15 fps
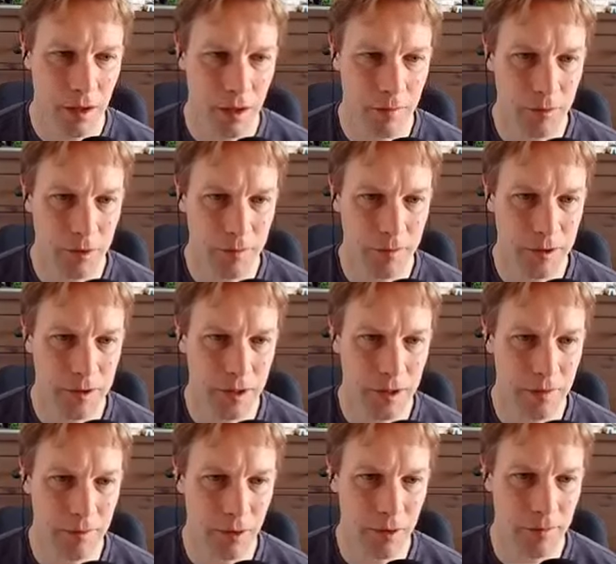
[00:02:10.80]
which means they
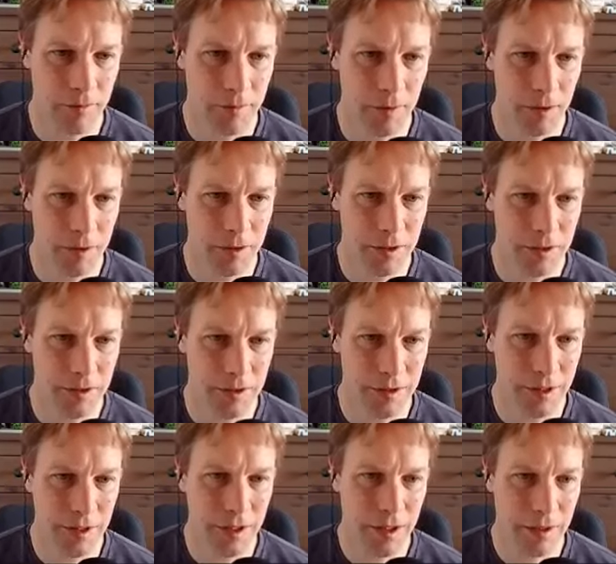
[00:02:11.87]
can both be passed in as a
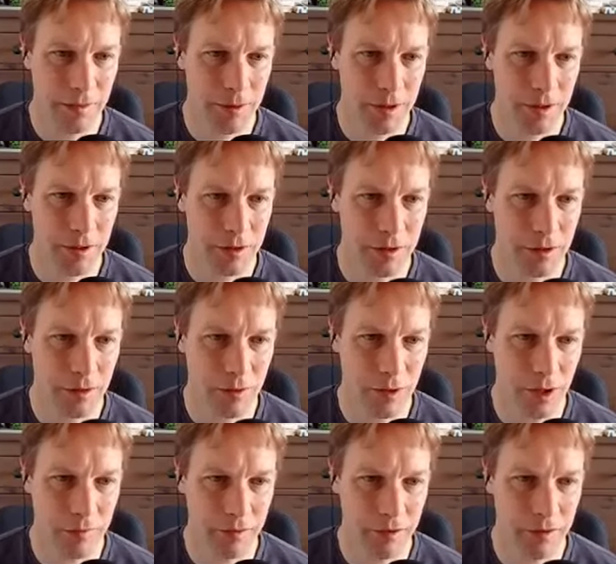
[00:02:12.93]
T here, because all you
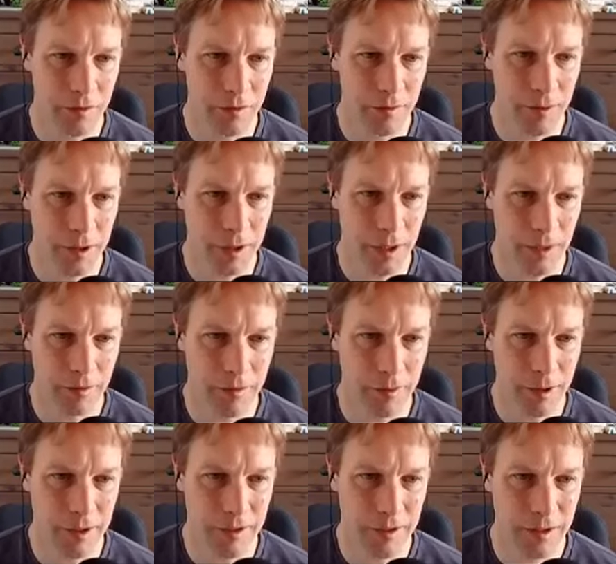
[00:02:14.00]
have to do to be allowed to
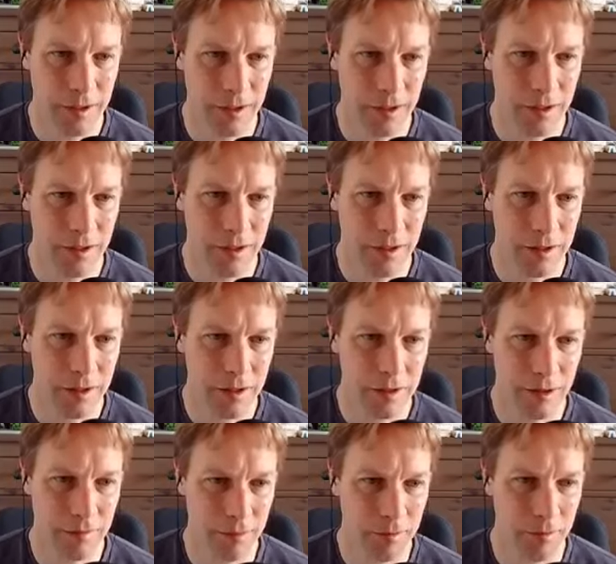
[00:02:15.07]
be a T here is
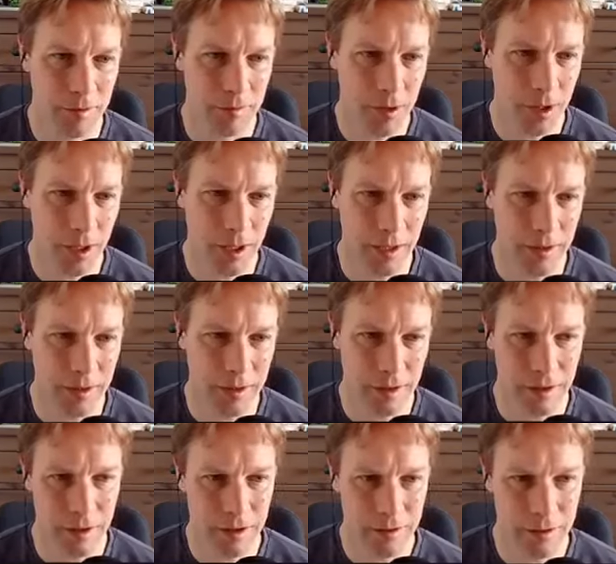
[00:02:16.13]
to implement my add. And
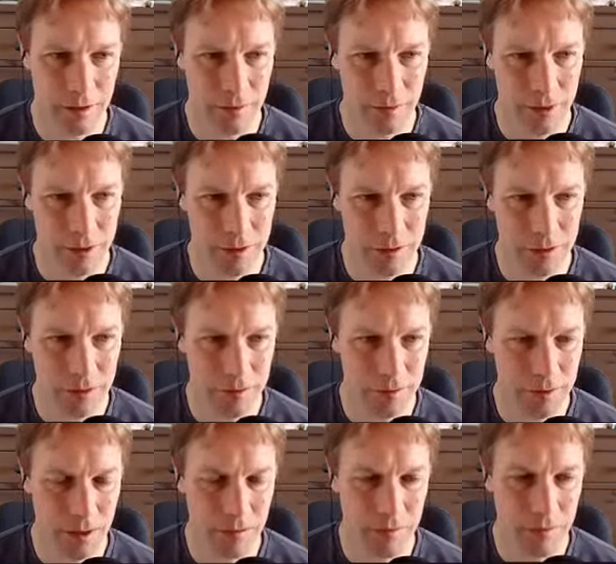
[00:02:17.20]
then inside we just do some
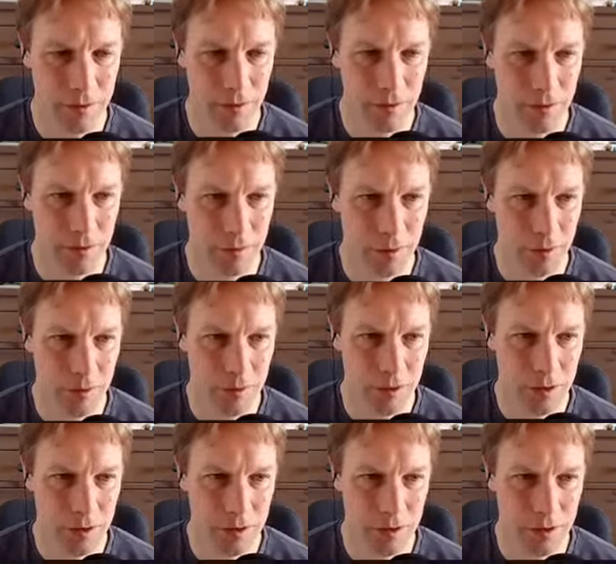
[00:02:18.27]
stuff which is not so important.
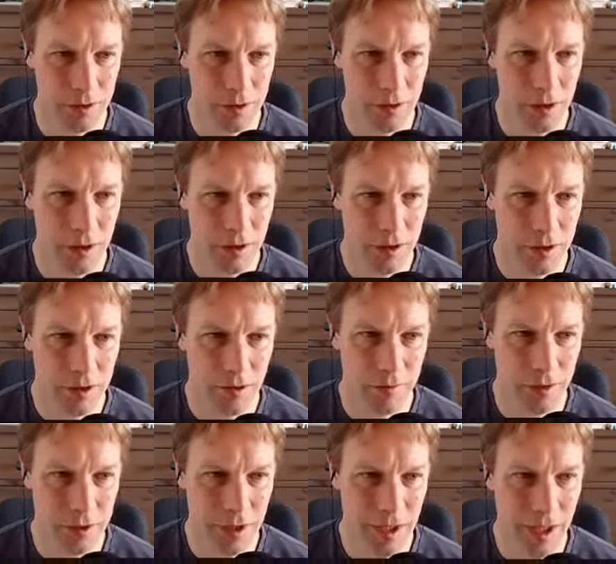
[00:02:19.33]
It's just stuff
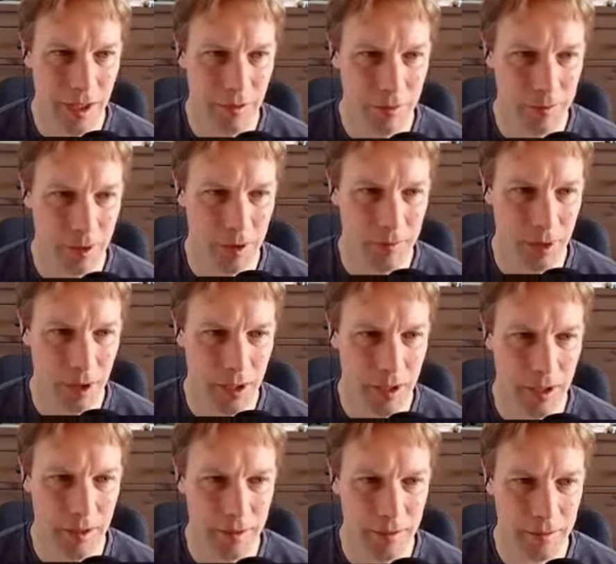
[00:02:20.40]
that's allowed by my
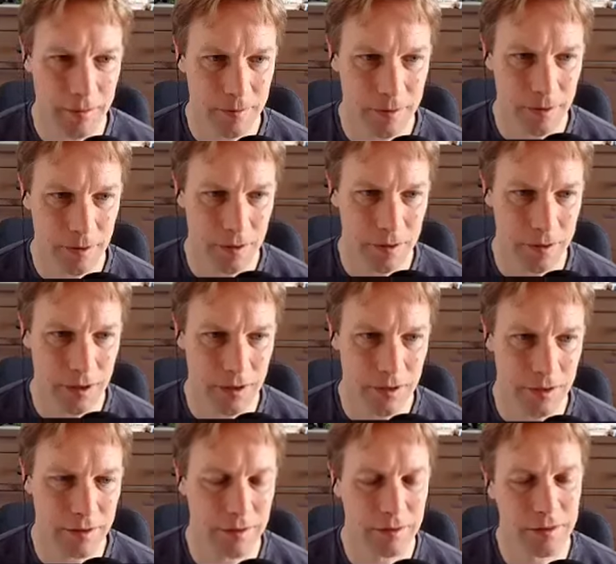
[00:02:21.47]
add. So in this case,